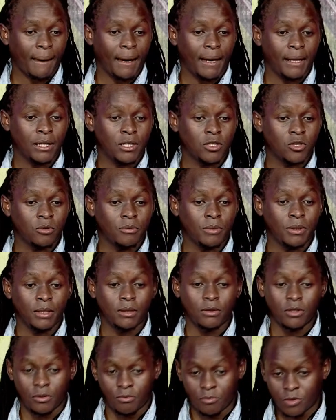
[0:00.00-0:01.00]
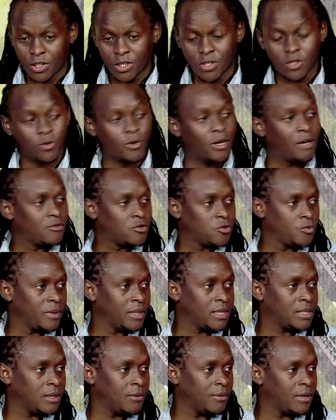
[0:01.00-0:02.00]
and he told me, Mutiso, we have to
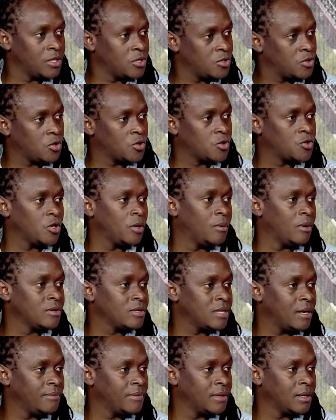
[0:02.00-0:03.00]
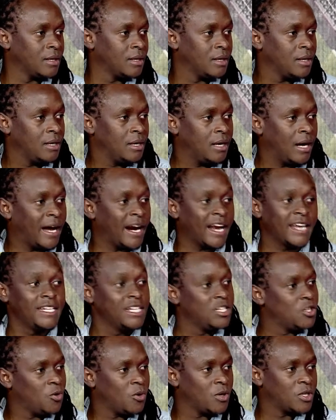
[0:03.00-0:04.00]
meet. I want to talk to you about something. Yes. And I
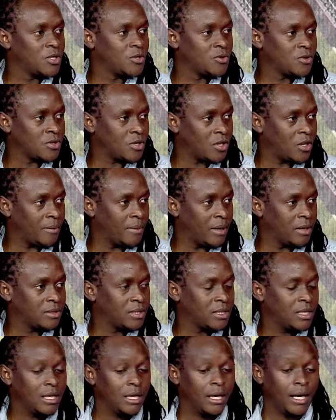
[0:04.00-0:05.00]
didn't know what it was all about.